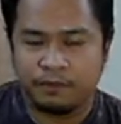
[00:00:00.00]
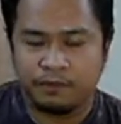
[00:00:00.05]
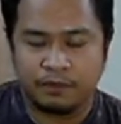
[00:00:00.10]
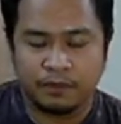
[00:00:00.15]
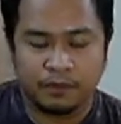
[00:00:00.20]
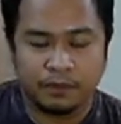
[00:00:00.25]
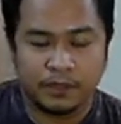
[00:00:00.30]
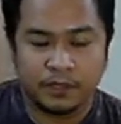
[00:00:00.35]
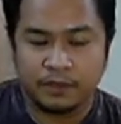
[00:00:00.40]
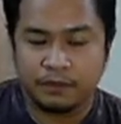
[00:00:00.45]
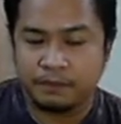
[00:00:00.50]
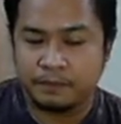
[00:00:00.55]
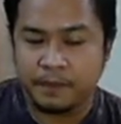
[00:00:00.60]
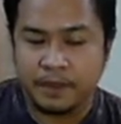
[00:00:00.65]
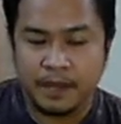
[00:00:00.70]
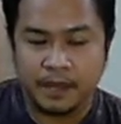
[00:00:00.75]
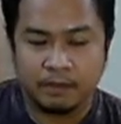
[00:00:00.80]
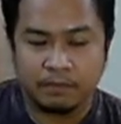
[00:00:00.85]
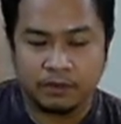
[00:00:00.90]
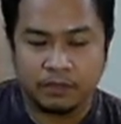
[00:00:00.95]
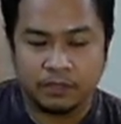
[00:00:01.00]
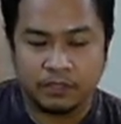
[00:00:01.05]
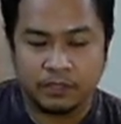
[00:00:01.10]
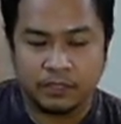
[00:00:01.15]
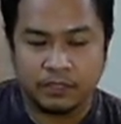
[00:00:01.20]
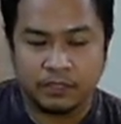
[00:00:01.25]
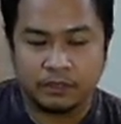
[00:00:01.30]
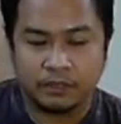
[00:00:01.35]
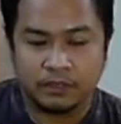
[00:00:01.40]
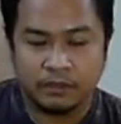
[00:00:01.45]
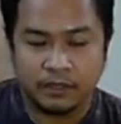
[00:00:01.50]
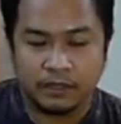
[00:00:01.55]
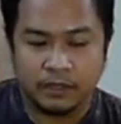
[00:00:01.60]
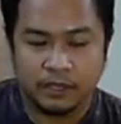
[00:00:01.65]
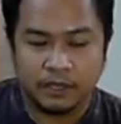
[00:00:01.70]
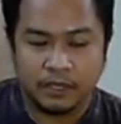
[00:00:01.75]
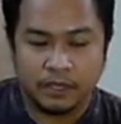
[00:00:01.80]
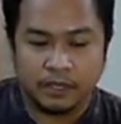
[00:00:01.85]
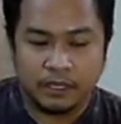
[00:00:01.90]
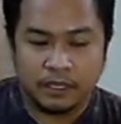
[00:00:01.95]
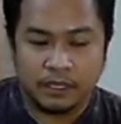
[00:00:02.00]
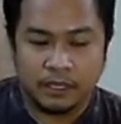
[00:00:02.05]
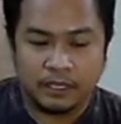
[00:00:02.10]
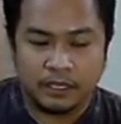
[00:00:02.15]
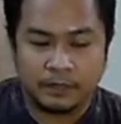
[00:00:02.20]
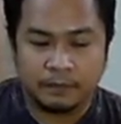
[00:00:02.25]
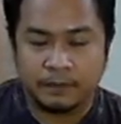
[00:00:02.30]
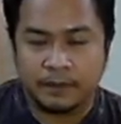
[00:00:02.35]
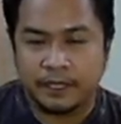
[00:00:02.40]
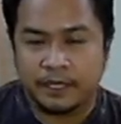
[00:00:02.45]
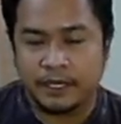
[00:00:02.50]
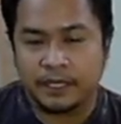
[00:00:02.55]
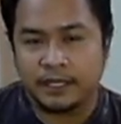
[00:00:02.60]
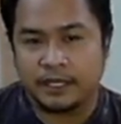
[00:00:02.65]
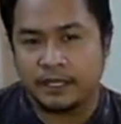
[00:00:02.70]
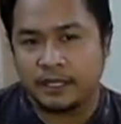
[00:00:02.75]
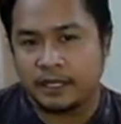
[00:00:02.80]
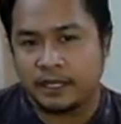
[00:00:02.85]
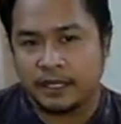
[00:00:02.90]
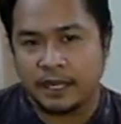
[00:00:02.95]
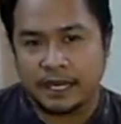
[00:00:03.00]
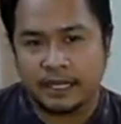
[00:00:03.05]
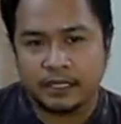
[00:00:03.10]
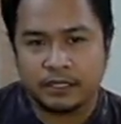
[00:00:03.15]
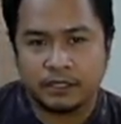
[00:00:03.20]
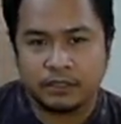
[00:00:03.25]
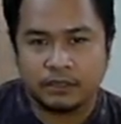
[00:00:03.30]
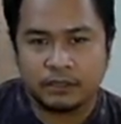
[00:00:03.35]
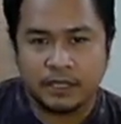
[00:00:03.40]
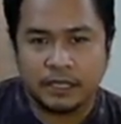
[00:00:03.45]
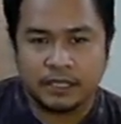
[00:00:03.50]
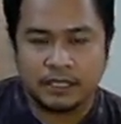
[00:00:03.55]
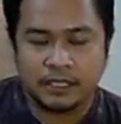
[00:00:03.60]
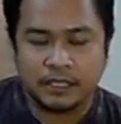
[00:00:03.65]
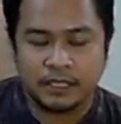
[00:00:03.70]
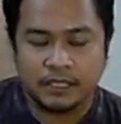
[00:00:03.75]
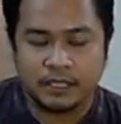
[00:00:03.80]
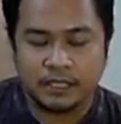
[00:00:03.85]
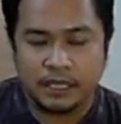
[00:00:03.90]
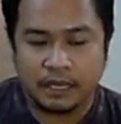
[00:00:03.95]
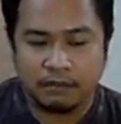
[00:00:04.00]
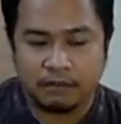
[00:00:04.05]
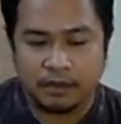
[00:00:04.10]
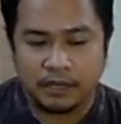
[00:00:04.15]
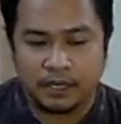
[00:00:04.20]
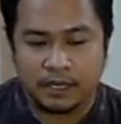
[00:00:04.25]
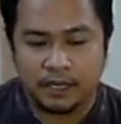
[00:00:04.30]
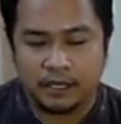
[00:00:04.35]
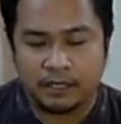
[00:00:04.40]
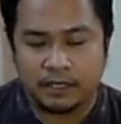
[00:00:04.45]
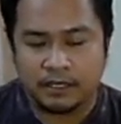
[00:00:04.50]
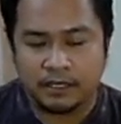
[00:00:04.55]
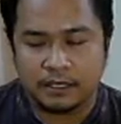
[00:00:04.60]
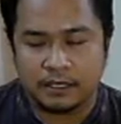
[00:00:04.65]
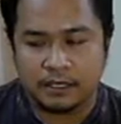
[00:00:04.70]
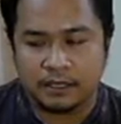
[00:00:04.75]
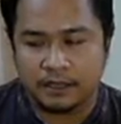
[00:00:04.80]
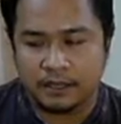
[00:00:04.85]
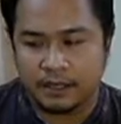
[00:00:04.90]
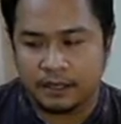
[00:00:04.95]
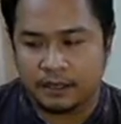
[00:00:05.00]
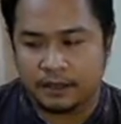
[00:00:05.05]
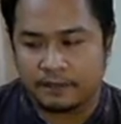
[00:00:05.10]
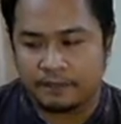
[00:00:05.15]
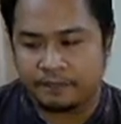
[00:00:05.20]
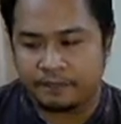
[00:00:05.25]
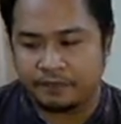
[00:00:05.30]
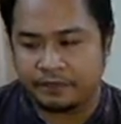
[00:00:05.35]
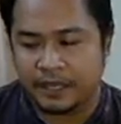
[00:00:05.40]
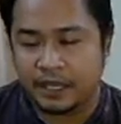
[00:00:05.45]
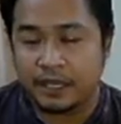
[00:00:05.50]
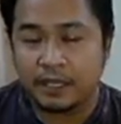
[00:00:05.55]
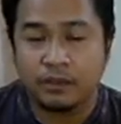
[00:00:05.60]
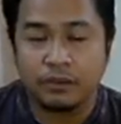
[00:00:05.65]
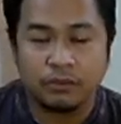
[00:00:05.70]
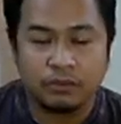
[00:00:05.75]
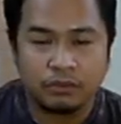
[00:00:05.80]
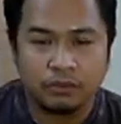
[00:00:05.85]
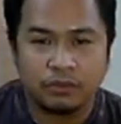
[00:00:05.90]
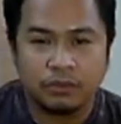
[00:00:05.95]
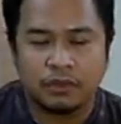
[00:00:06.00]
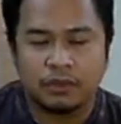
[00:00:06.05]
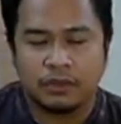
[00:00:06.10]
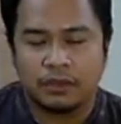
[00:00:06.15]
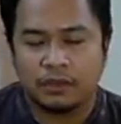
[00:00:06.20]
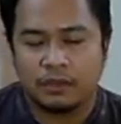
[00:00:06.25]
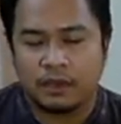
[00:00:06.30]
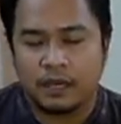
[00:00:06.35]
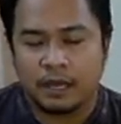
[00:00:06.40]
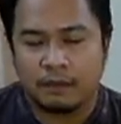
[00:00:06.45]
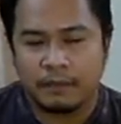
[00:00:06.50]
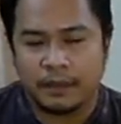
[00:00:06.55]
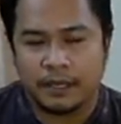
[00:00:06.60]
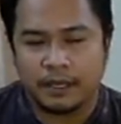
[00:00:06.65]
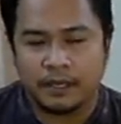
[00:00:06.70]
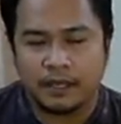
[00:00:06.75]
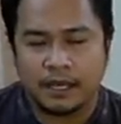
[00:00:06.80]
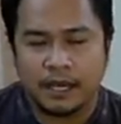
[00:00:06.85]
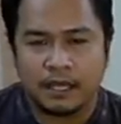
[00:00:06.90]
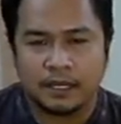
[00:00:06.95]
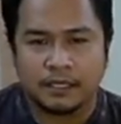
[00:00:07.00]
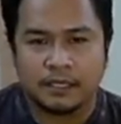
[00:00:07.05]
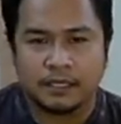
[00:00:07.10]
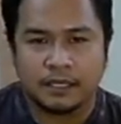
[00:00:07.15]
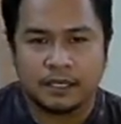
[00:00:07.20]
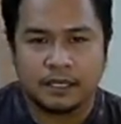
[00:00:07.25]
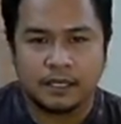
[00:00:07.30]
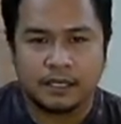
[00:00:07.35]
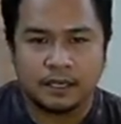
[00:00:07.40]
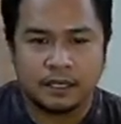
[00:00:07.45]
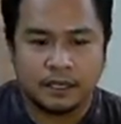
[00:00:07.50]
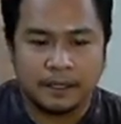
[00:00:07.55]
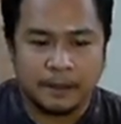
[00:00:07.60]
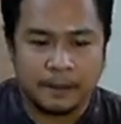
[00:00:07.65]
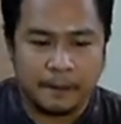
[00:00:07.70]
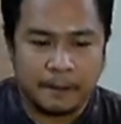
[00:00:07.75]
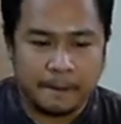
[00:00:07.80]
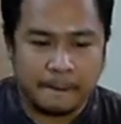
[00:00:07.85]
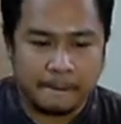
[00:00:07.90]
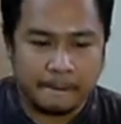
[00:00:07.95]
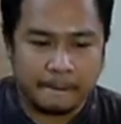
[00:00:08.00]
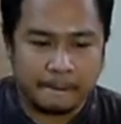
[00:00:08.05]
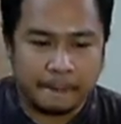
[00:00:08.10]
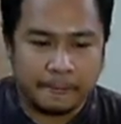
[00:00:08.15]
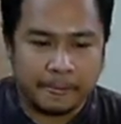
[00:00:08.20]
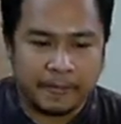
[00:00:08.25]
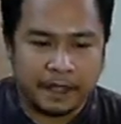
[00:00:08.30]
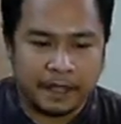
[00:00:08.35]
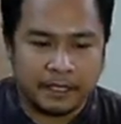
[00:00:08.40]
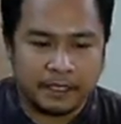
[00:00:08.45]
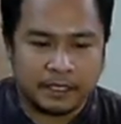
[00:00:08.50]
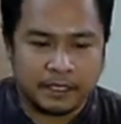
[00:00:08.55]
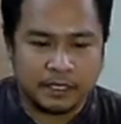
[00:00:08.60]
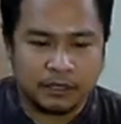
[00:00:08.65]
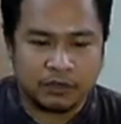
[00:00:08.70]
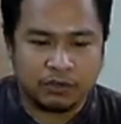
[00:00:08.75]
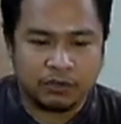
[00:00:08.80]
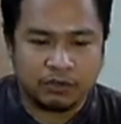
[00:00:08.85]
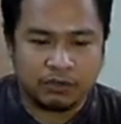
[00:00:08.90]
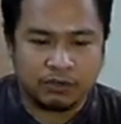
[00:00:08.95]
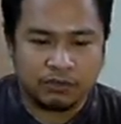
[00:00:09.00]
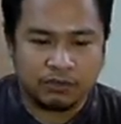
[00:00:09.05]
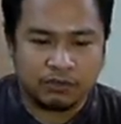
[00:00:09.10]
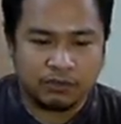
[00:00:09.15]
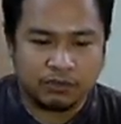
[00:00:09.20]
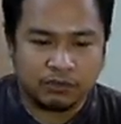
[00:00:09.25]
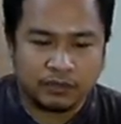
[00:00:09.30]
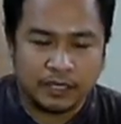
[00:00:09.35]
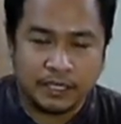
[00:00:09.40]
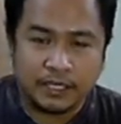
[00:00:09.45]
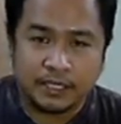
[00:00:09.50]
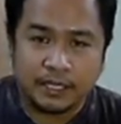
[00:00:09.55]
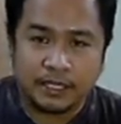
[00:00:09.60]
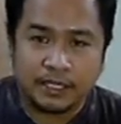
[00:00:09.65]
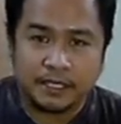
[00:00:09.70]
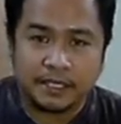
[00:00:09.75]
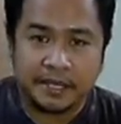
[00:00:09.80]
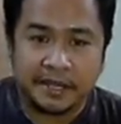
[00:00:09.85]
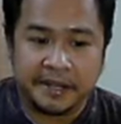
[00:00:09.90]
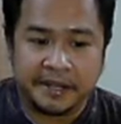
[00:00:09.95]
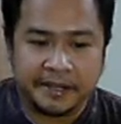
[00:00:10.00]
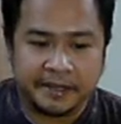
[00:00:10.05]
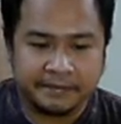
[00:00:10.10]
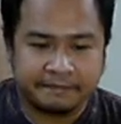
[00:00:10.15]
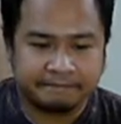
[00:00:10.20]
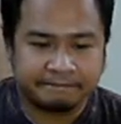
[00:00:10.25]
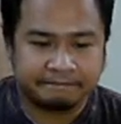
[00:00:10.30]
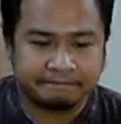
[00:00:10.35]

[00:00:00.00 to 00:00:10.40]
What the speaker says: wouldn't be able to explain the last two lessons that we did, that you, answered. So let's get started.